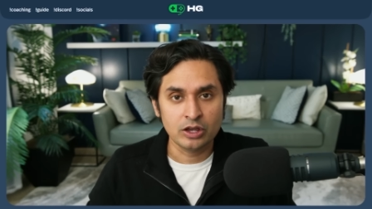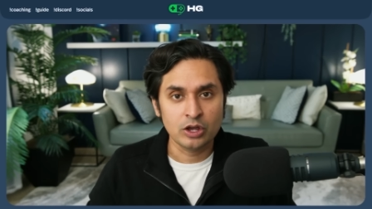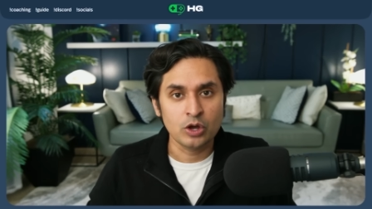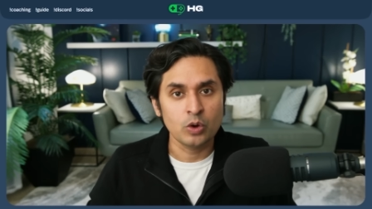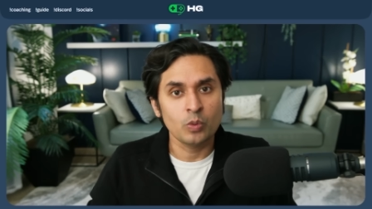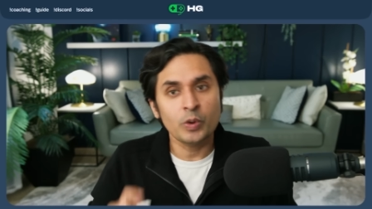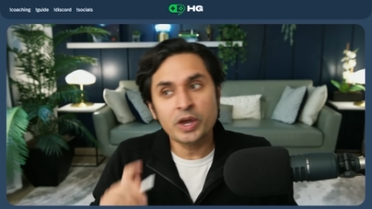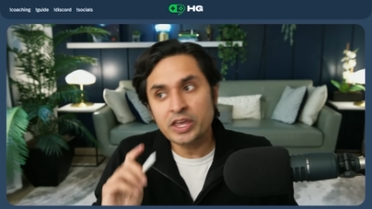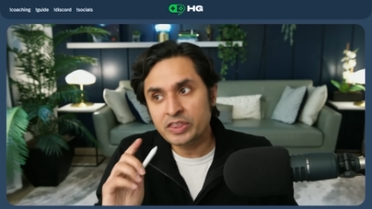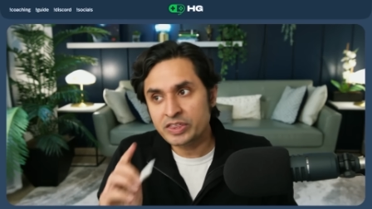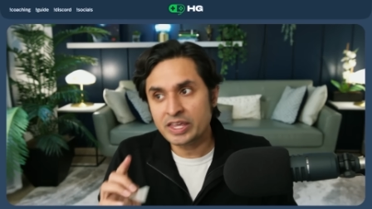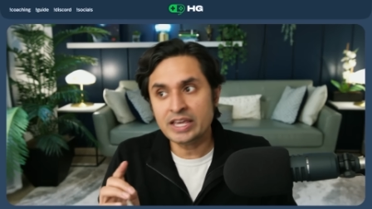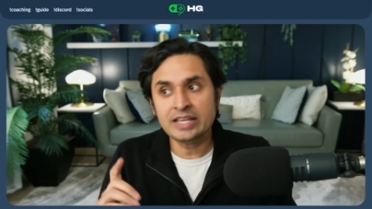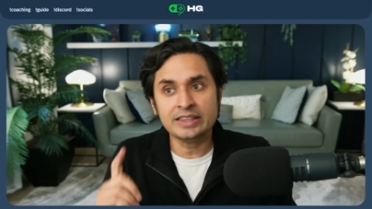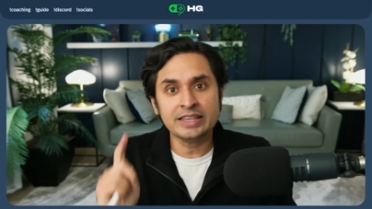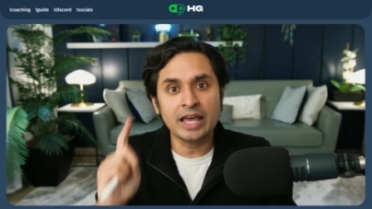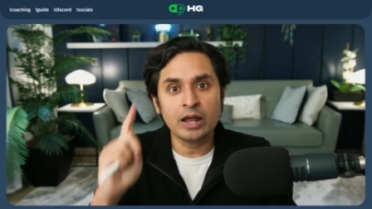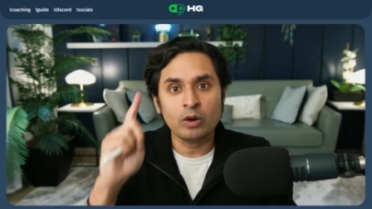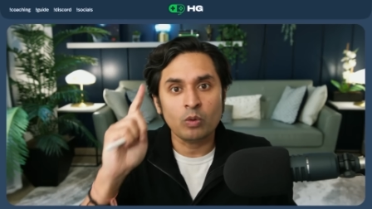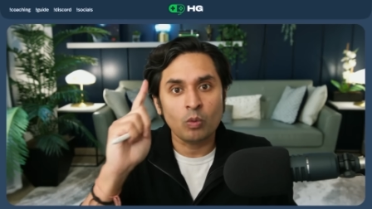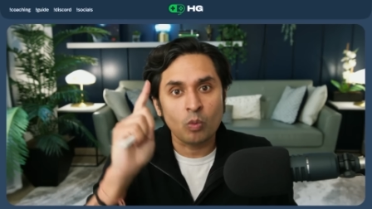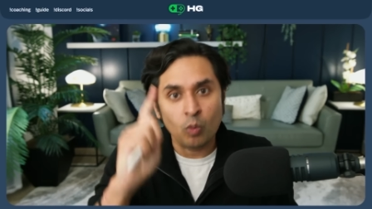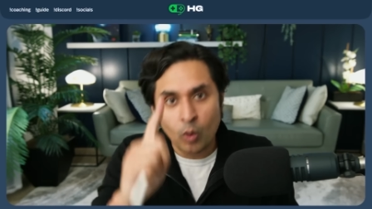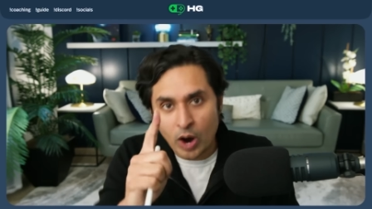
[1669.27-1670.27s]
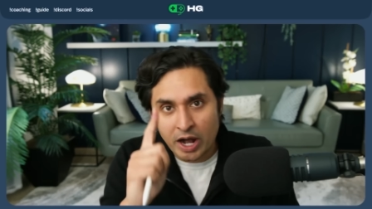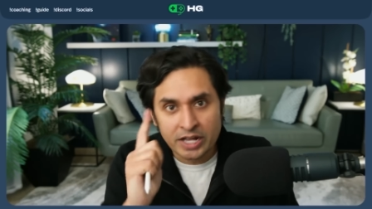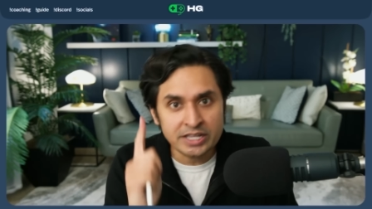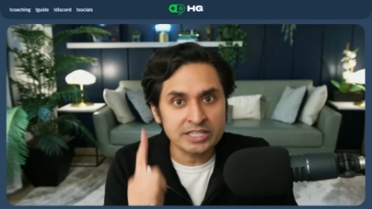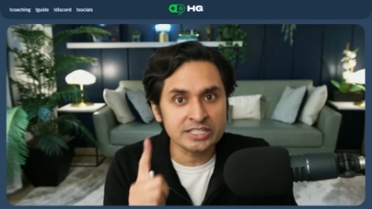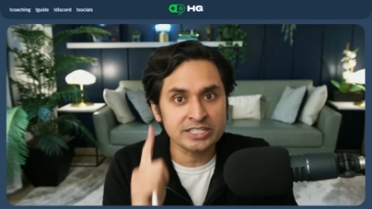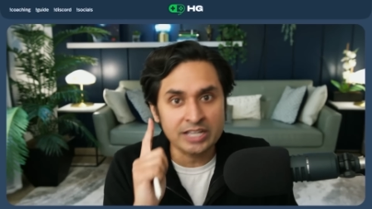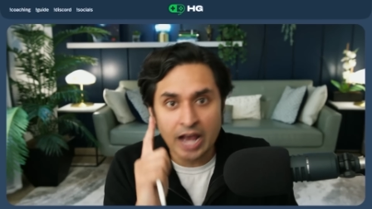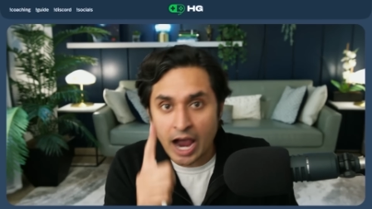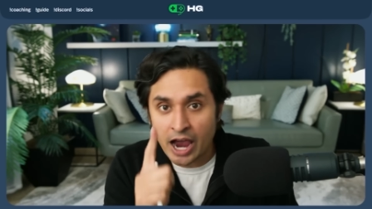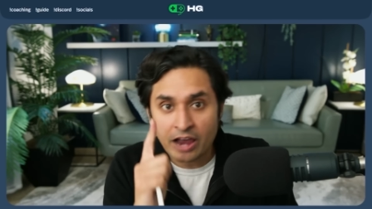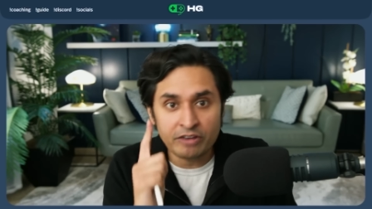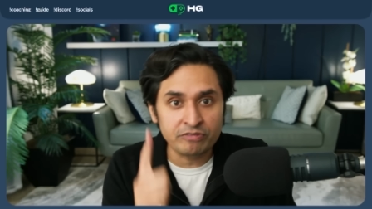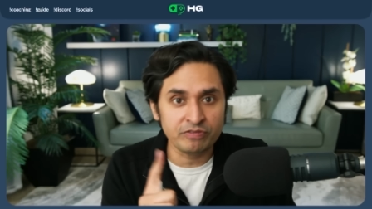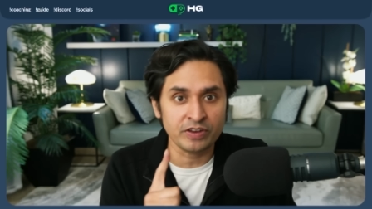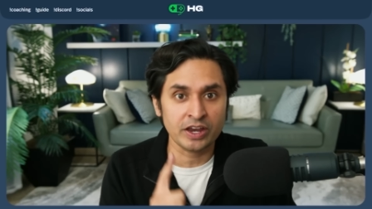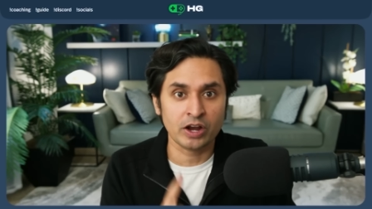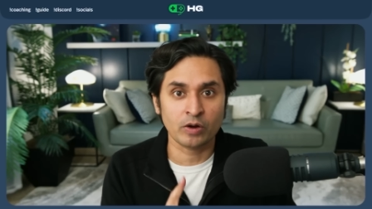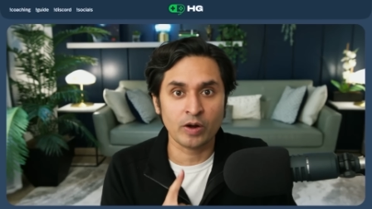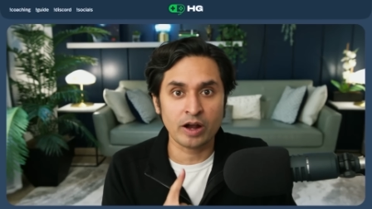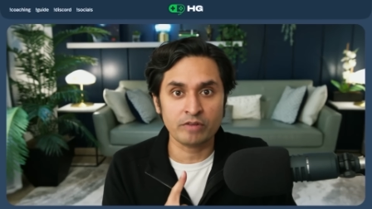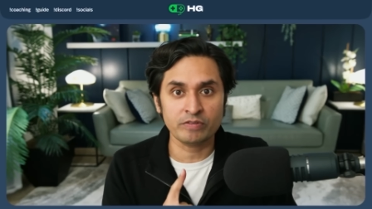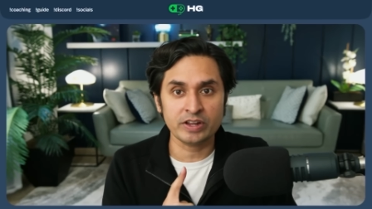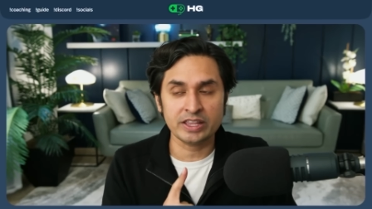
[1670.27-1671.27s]
We think that once I
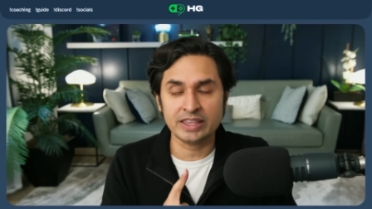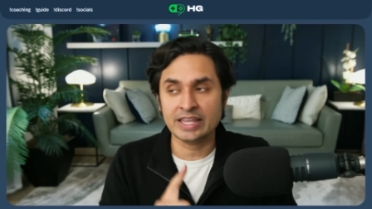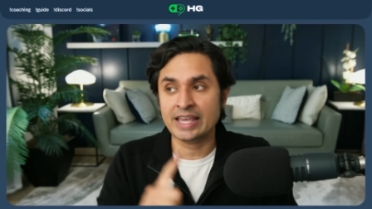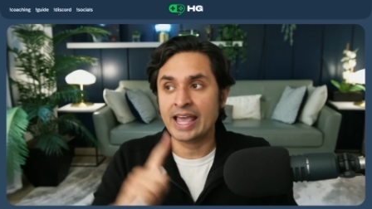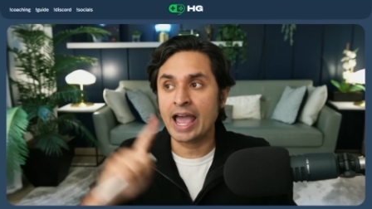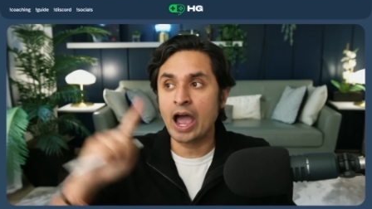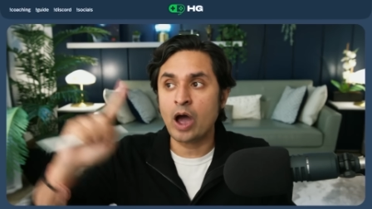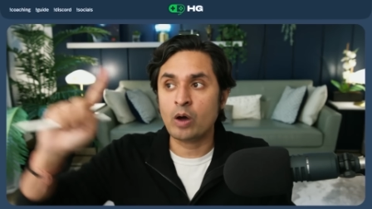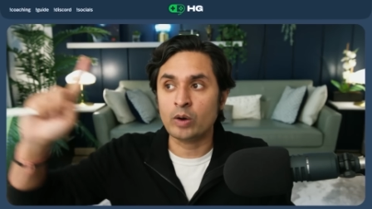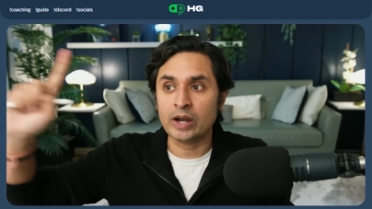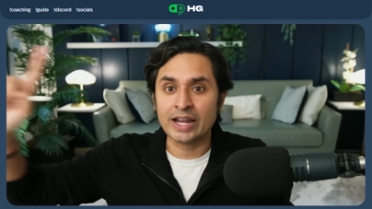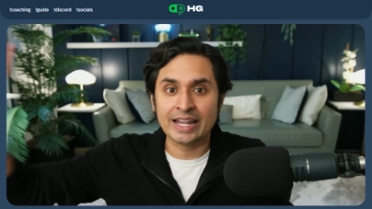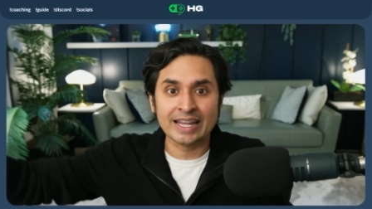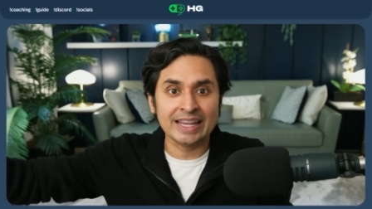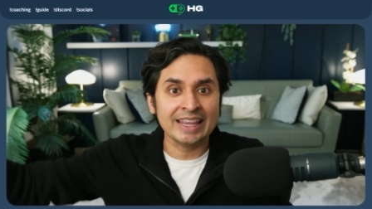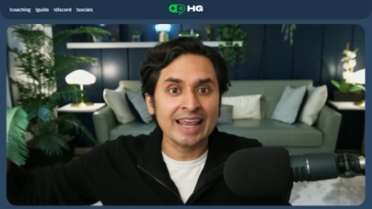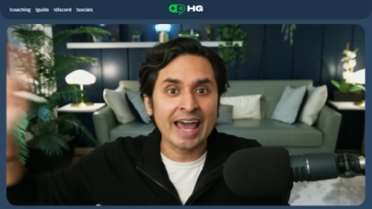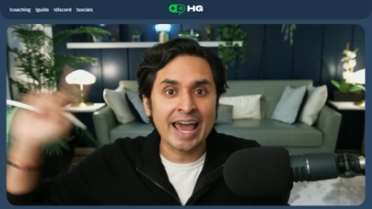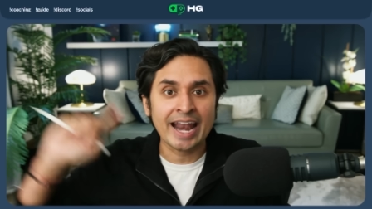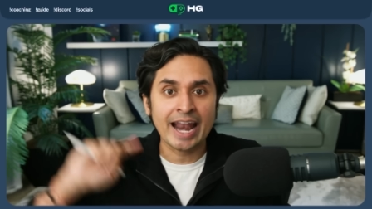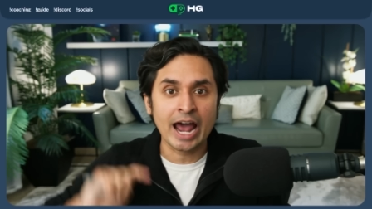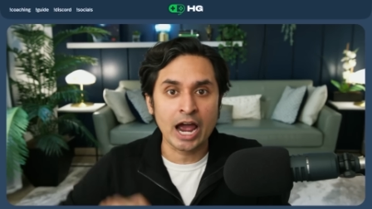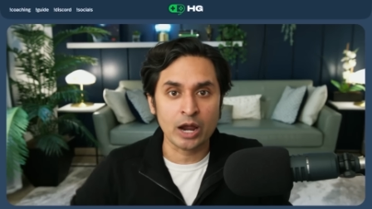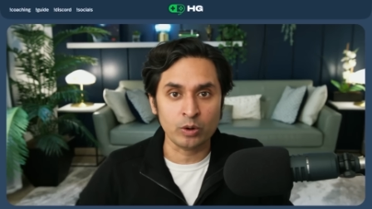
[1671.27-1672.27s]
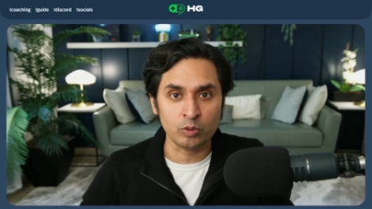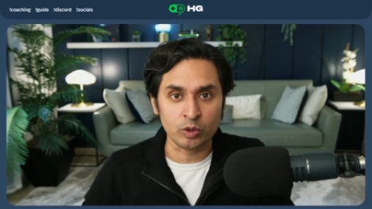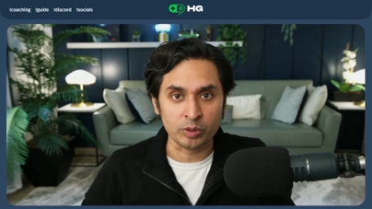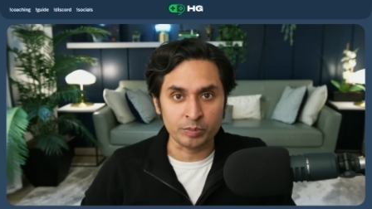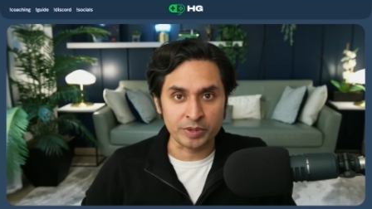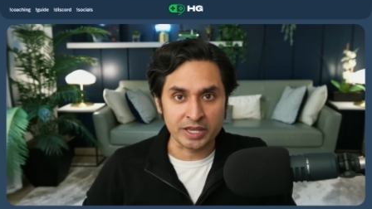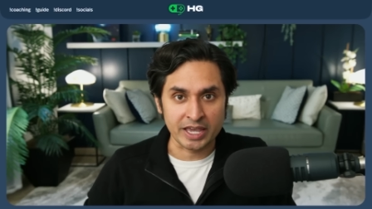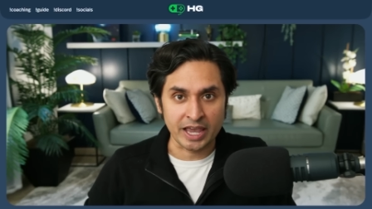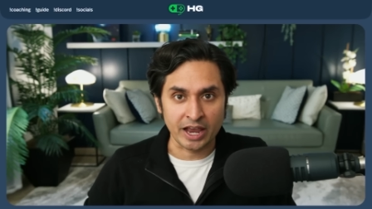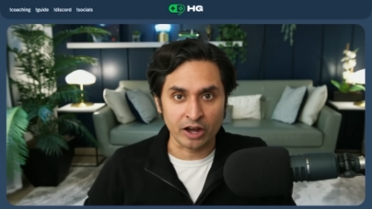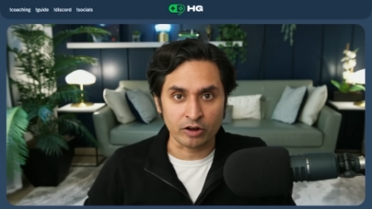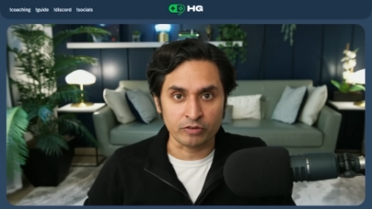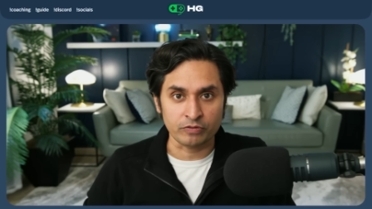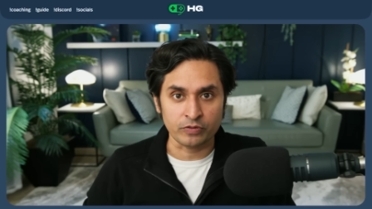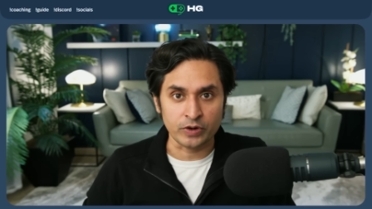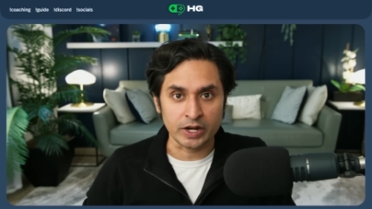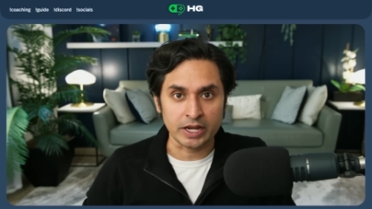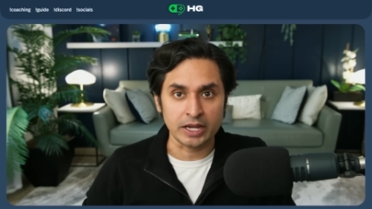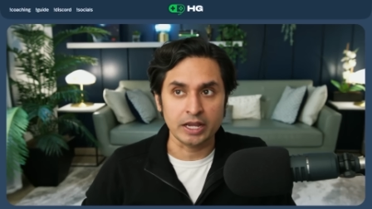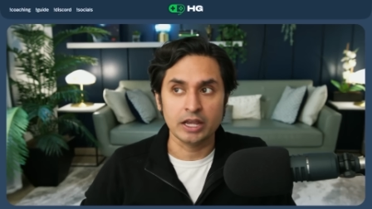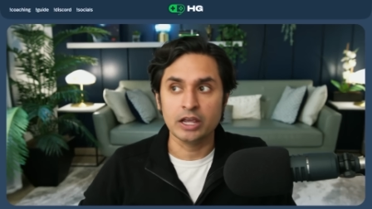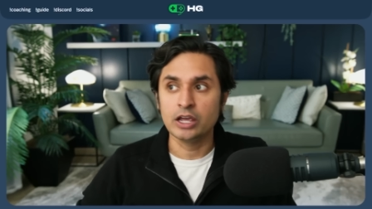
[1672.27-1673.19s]
figure everything out, then I will be carefree.